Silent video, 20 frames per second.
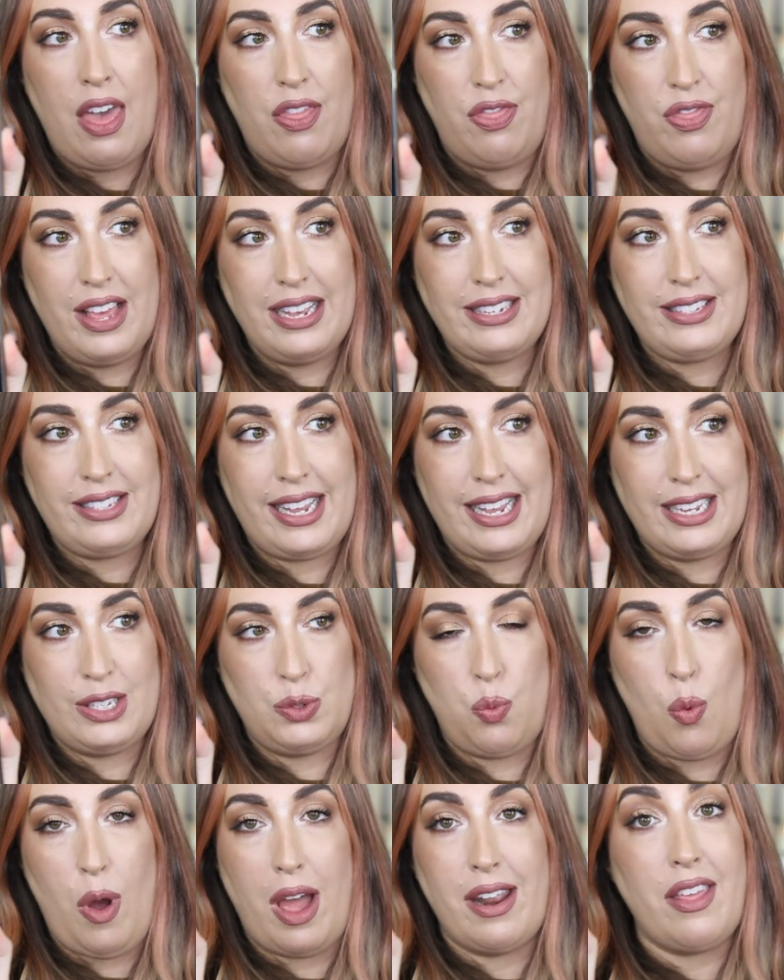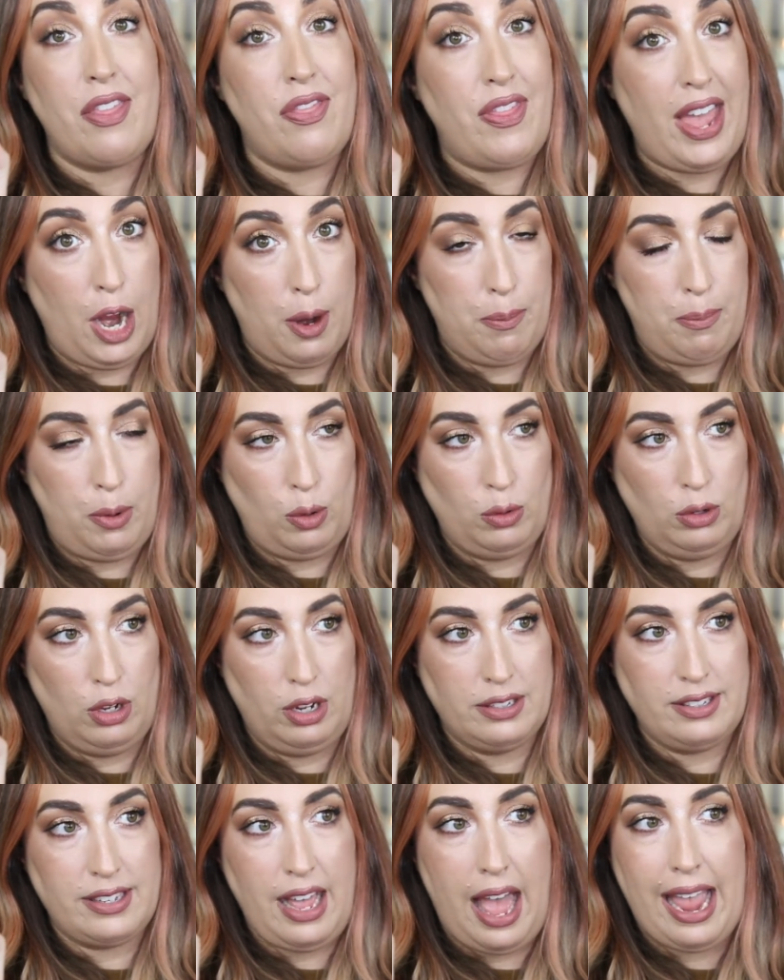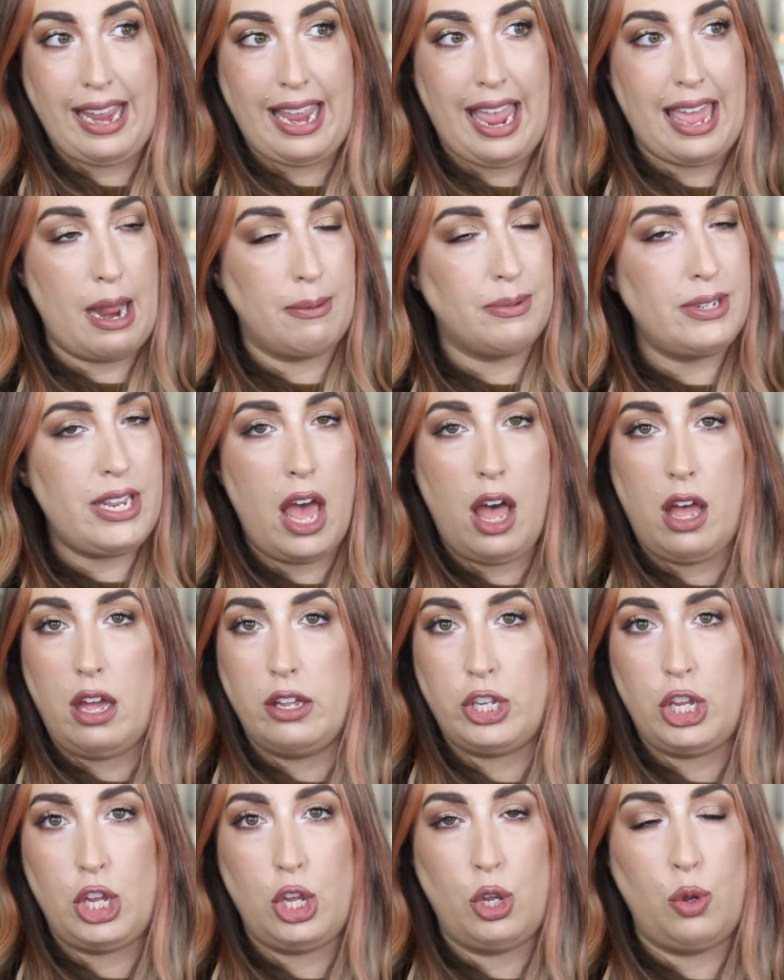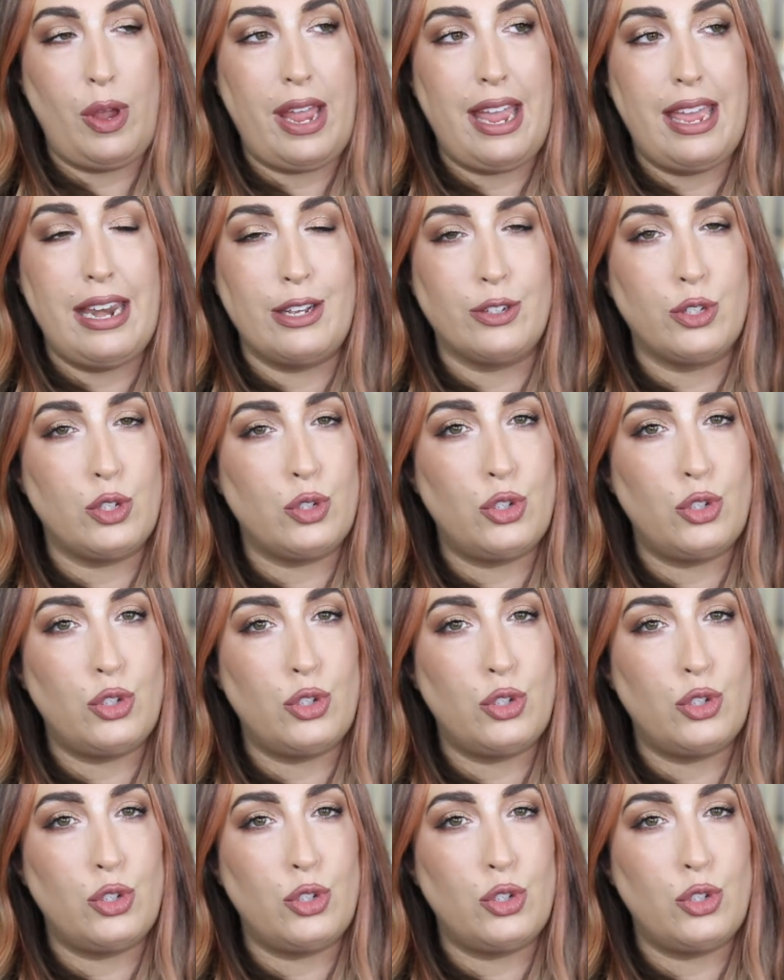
this is what their boot looks like. And I'm telling you, it is